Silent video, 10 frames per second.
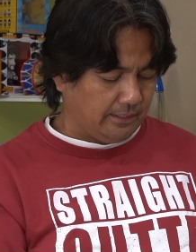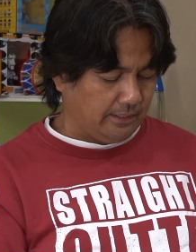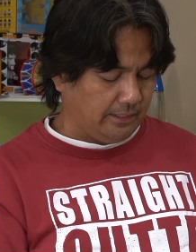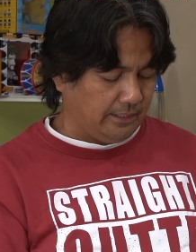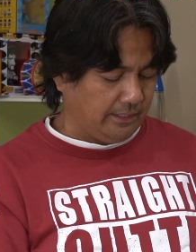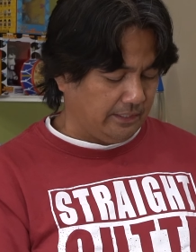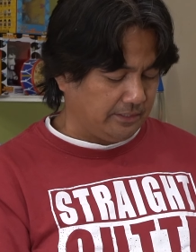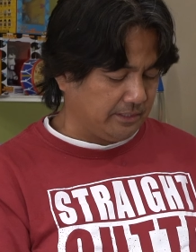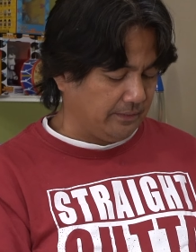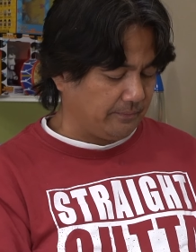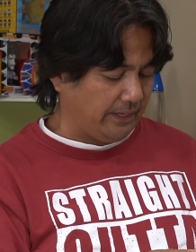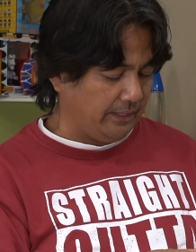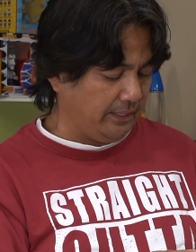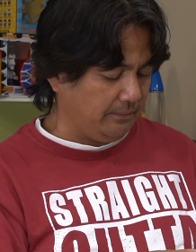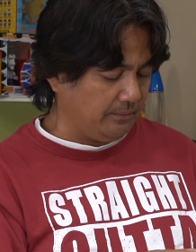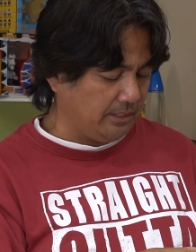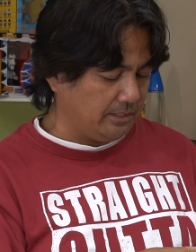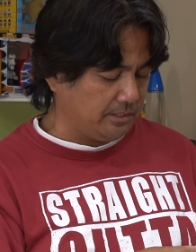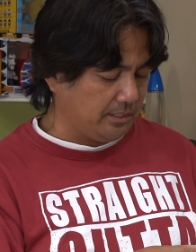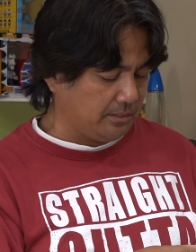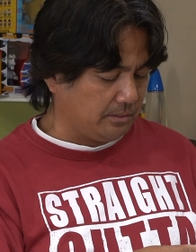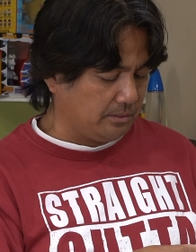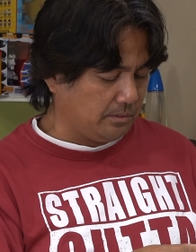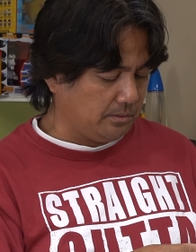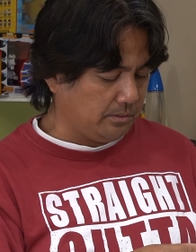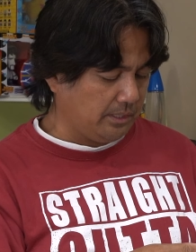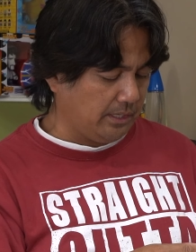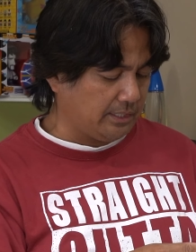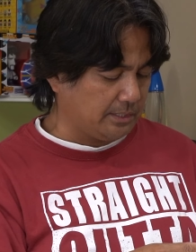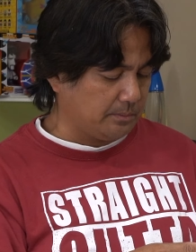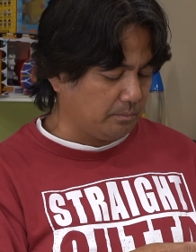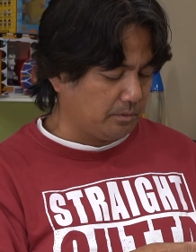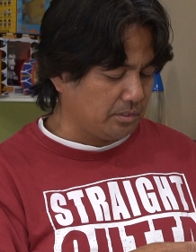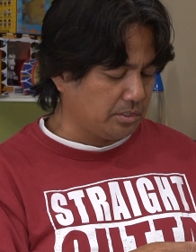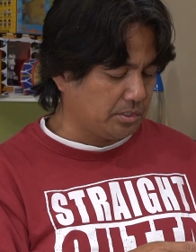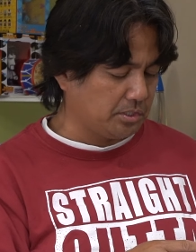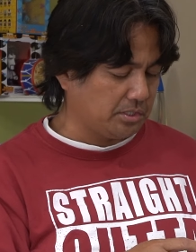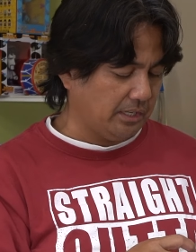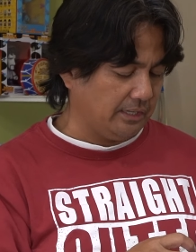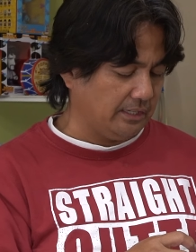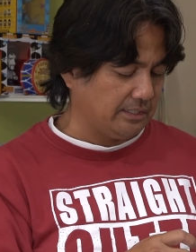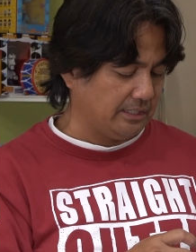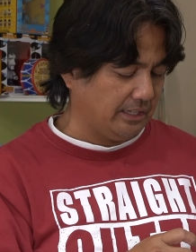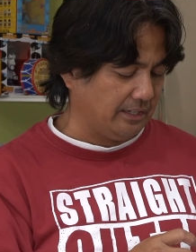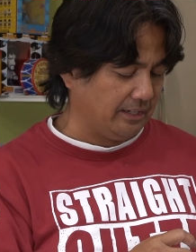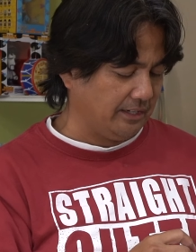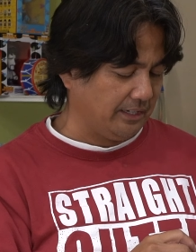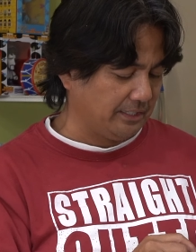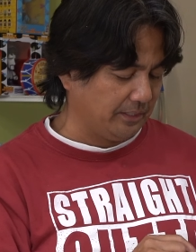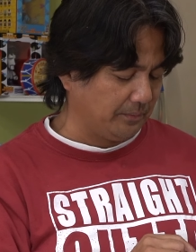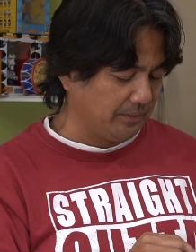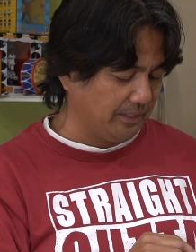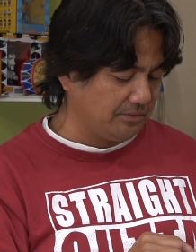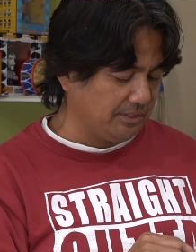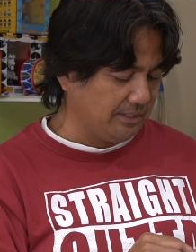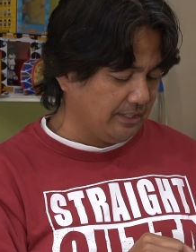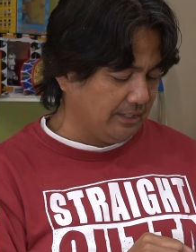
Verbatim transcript: And here's the brand name as Zeroxposur. I don't know that's how you pronounce it.